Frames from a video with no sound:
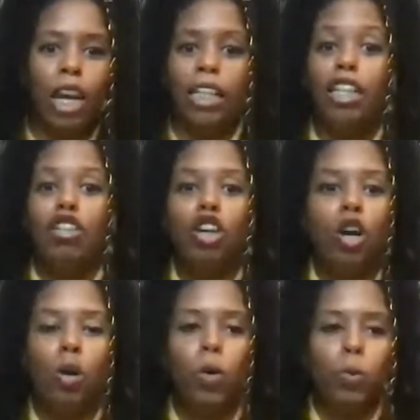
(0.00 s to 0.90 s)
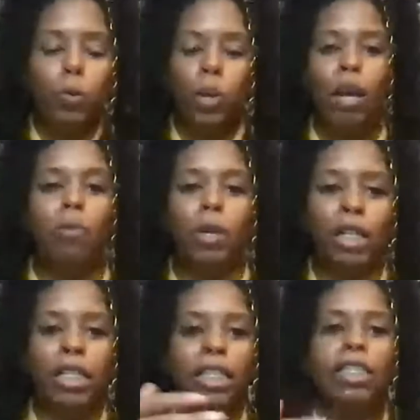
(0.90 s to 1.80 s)
I didn't know what I
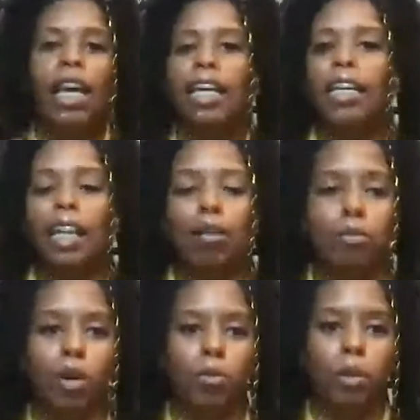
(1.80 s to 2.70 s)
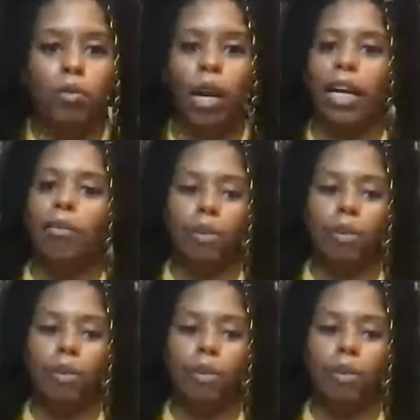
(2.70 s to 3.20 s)
wanted to say in that moment, right?